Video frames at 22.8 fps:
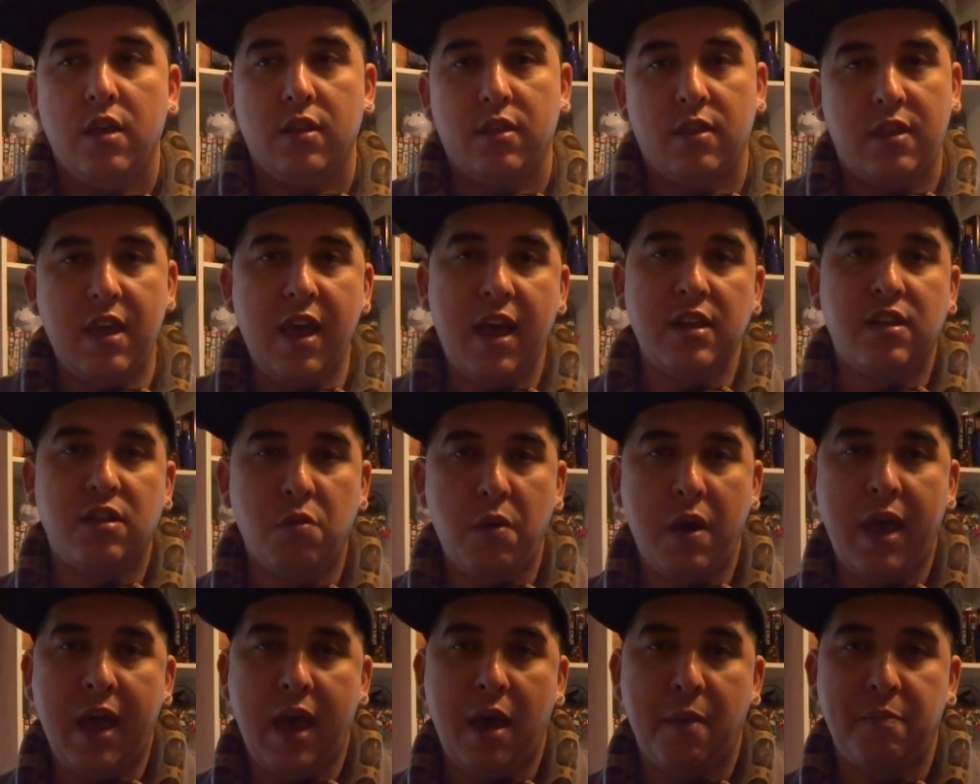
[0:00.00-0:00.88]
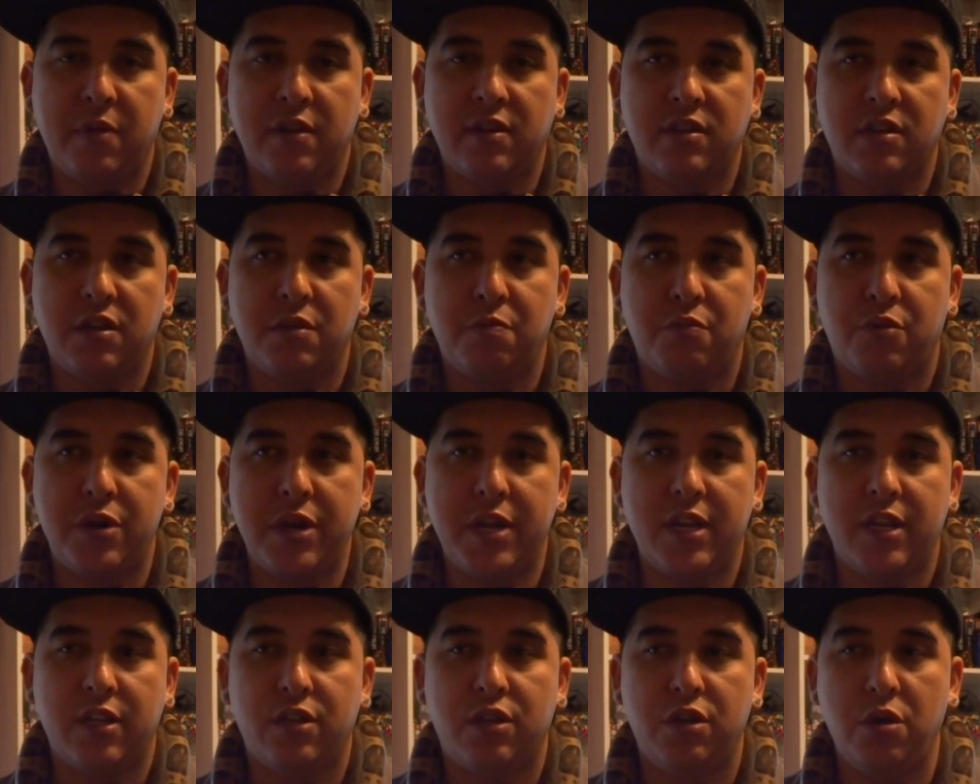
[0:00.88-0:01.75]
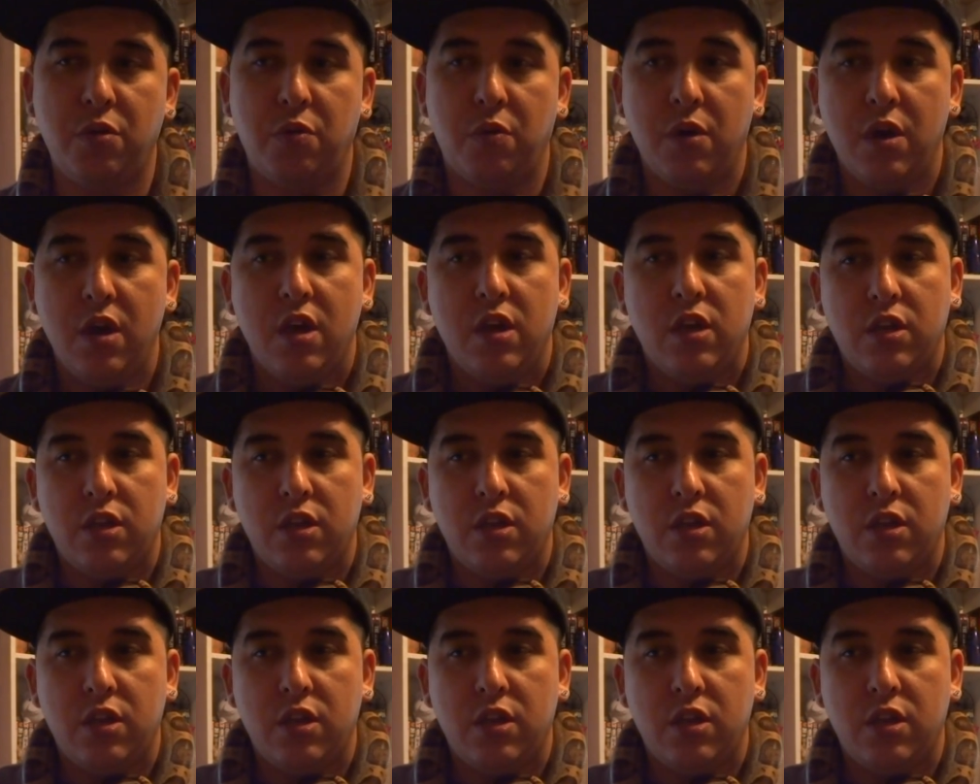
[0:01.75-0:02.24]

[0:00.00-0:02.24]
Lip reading: that's what happens in breeding too.